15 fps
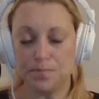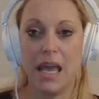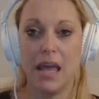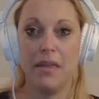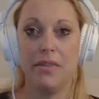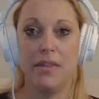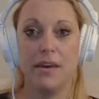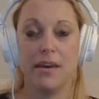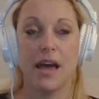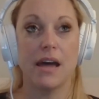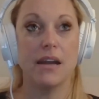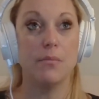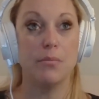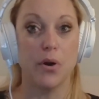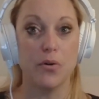And the
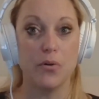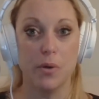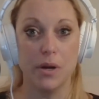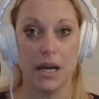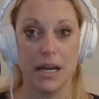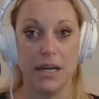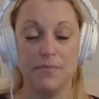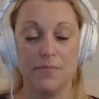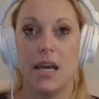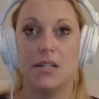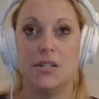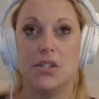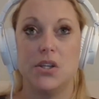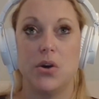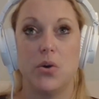condom broke one night.
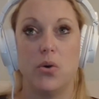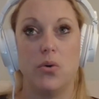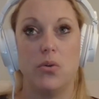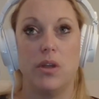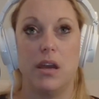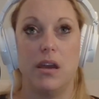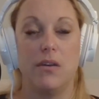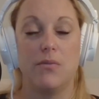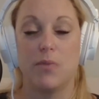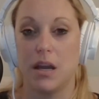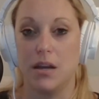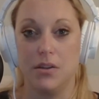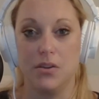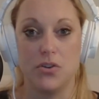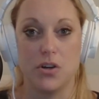And so they
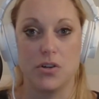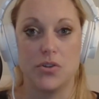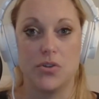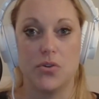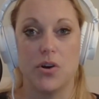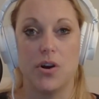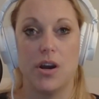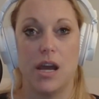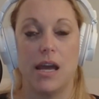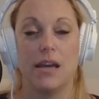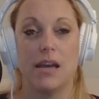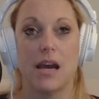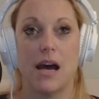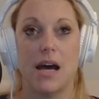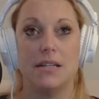ran to the drugstore and
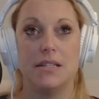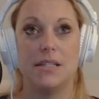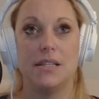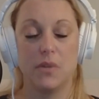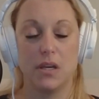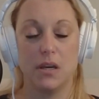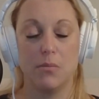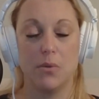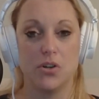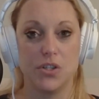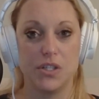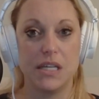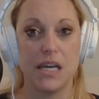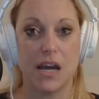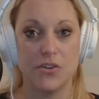got the
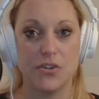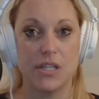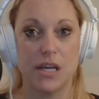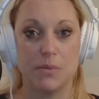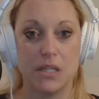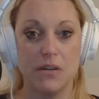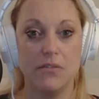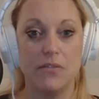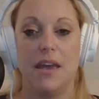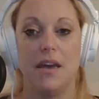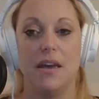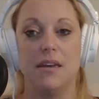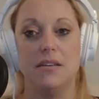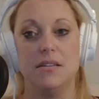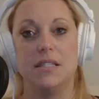emergency contraceptive,
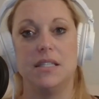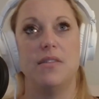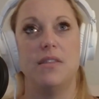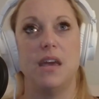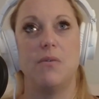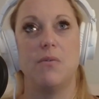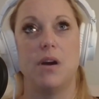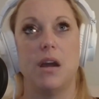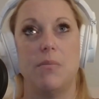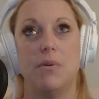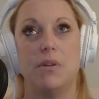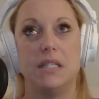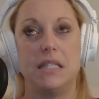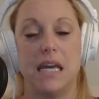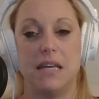and they were able
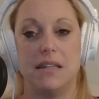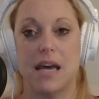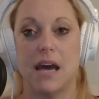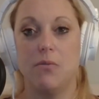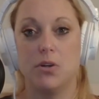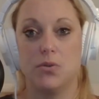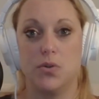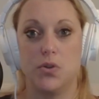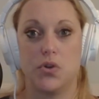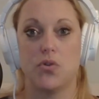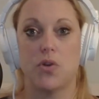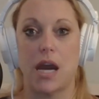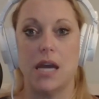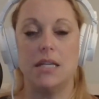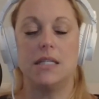to take that, which was
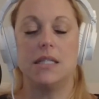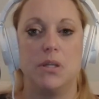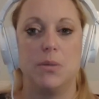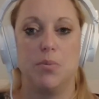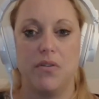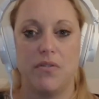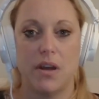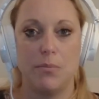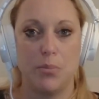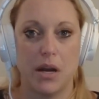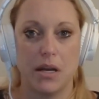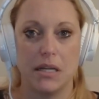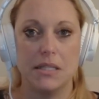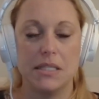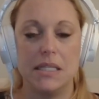great, to prevent
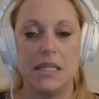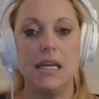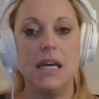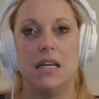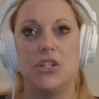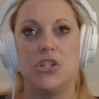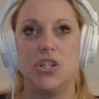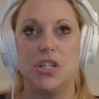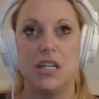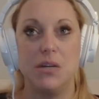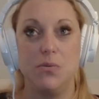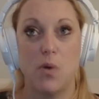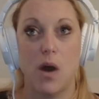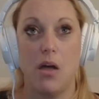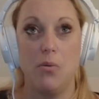pregnancy. She
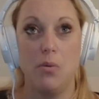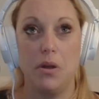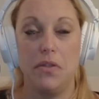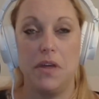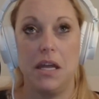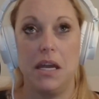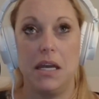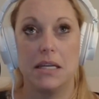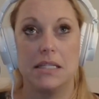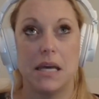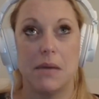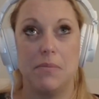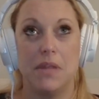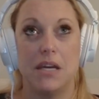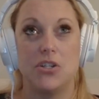did well with it,
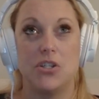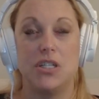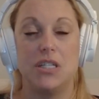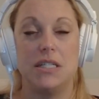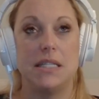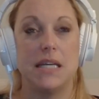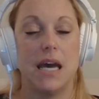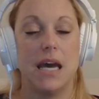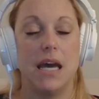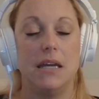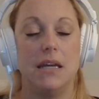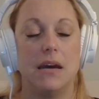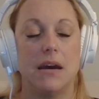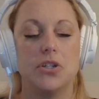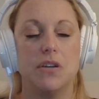except that she
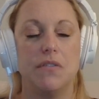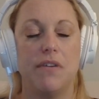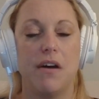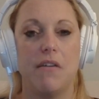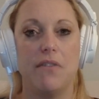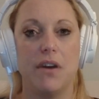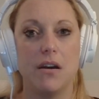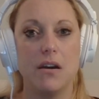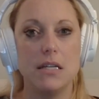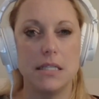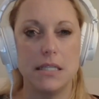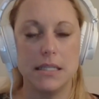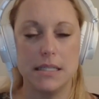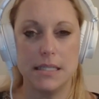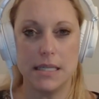said she felt very
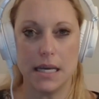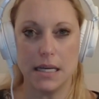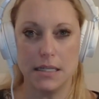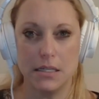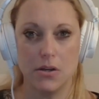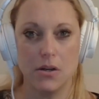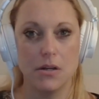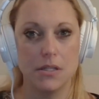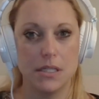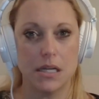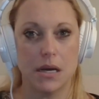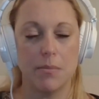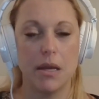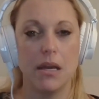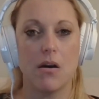sick to her
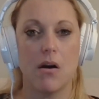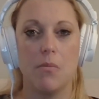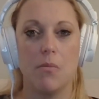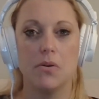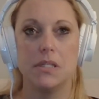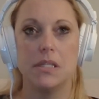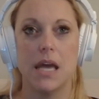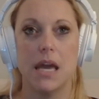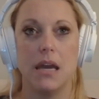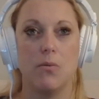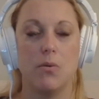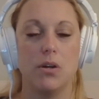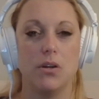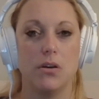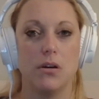stomach, almost
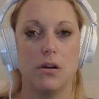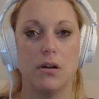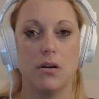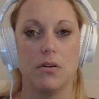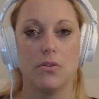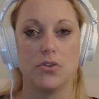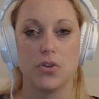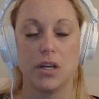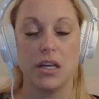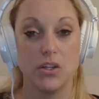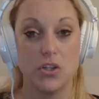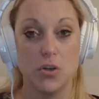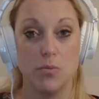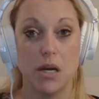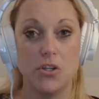like when you're
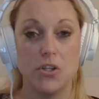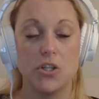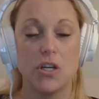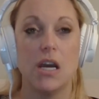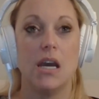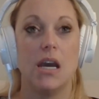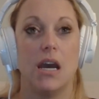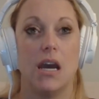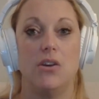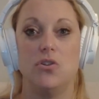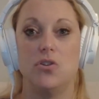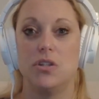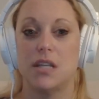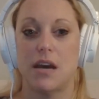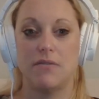drinking too much and
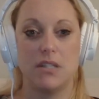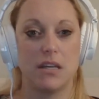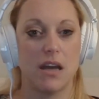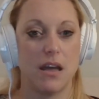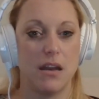you just have to